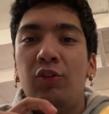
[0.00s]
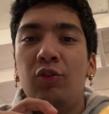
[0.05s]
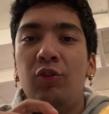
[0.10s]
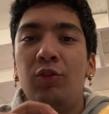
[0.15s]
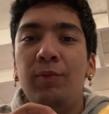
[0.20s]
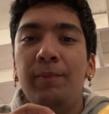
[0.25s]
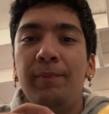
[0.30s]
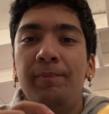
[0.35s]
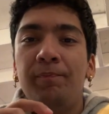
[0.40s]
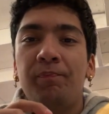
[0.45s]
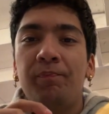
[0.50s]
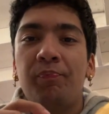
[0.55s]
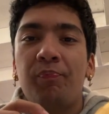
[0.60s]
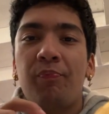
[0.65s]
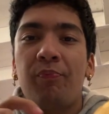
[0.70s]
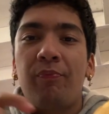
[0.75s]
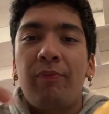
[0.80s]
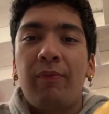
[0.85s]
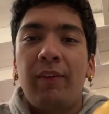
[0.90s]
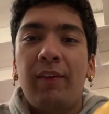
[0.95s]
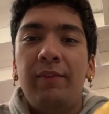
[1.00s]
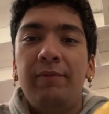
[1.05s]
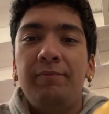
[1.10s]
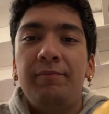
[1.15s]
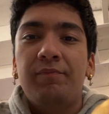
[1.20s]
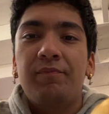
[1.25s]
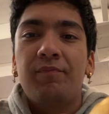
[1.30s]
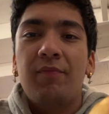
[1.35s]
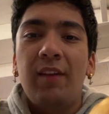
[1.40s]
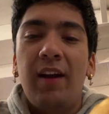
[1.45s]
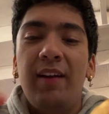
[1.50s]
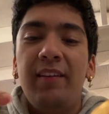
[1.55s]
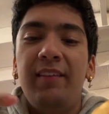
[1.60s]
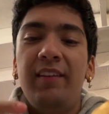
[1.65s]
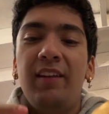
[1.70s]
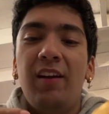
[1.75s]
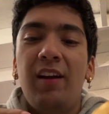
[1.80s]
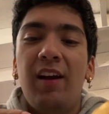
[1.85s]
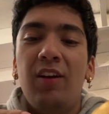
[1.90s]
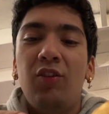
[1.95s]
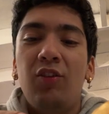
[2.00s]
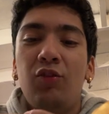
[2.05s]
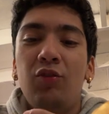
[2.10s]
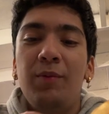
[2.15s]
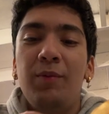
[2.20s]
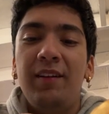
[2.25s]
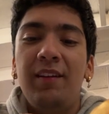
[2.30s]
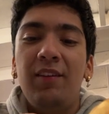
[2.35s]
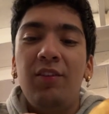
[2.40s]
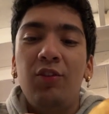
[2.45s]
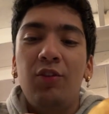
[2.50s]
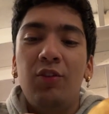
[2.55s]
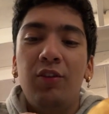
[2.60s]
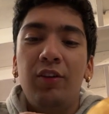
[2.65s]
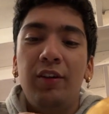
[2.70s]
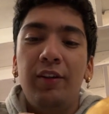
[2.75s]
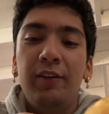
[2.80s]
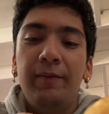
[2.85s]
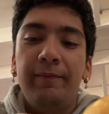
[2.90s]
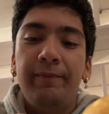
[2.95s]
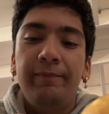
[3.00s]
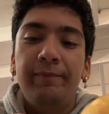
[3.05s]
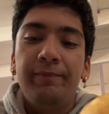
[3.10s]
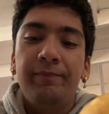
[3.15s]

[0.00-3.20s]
Zoom. I see a lot of Zoom in Discord.